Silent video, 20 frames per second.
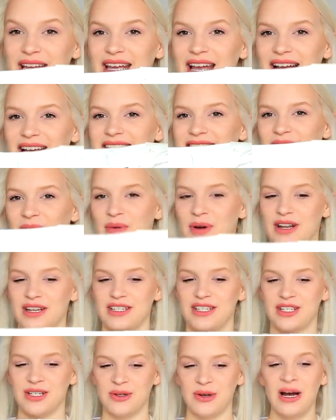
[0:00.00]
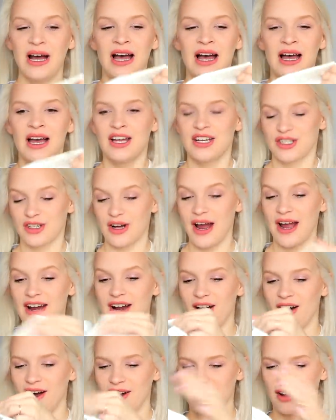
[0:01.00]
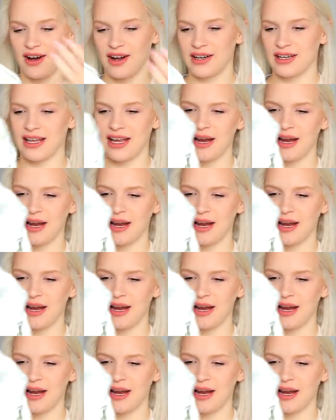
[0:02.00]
it yet because I wanted to try it on